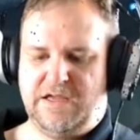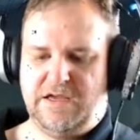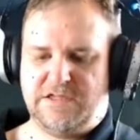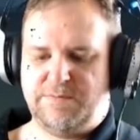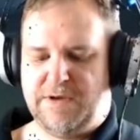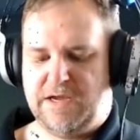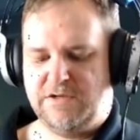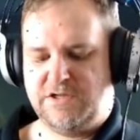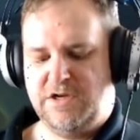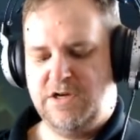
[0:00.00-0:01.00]
as
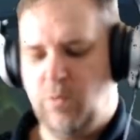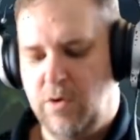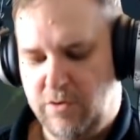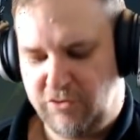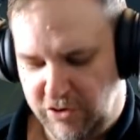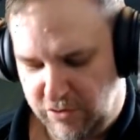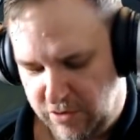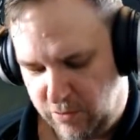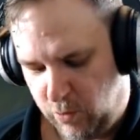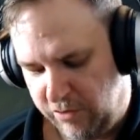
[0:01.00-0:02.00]
opposed to
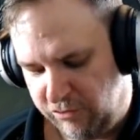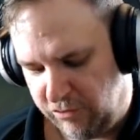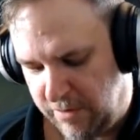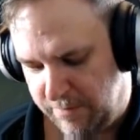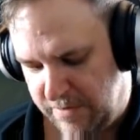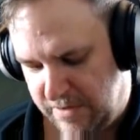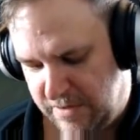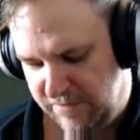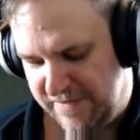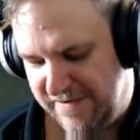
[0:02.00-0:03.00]
1 drop
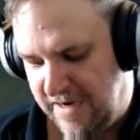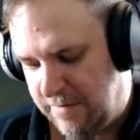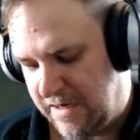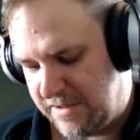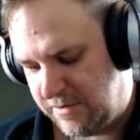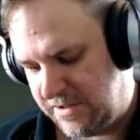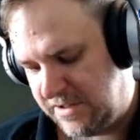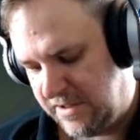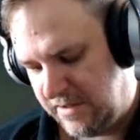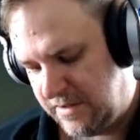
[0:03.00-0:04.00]
for 10 man. So it
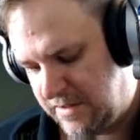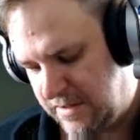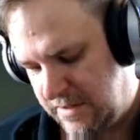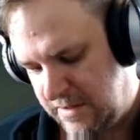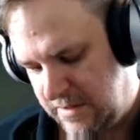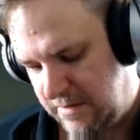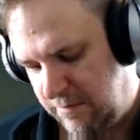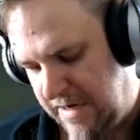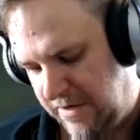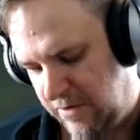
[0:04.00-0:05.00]
still
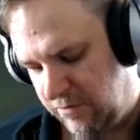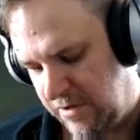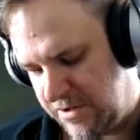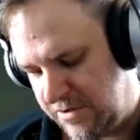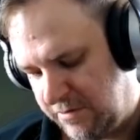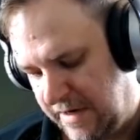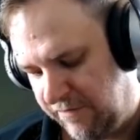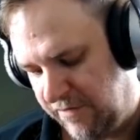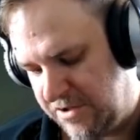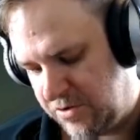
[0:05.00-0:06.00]
meant your roster on
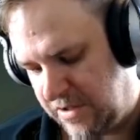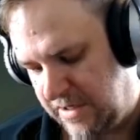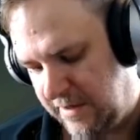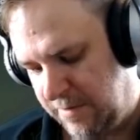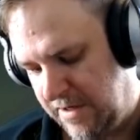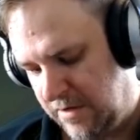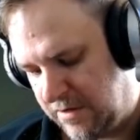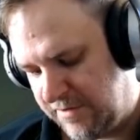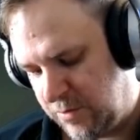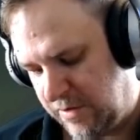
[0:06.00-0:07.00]
average took a little bit
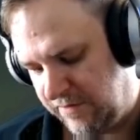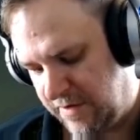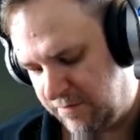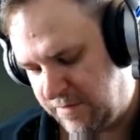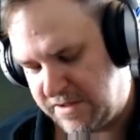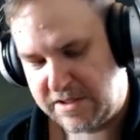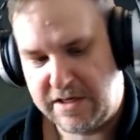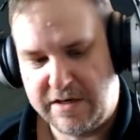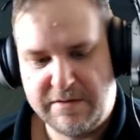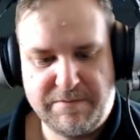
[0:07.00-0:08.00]
longer for 25 man to
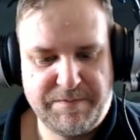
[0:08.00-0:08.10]
get it.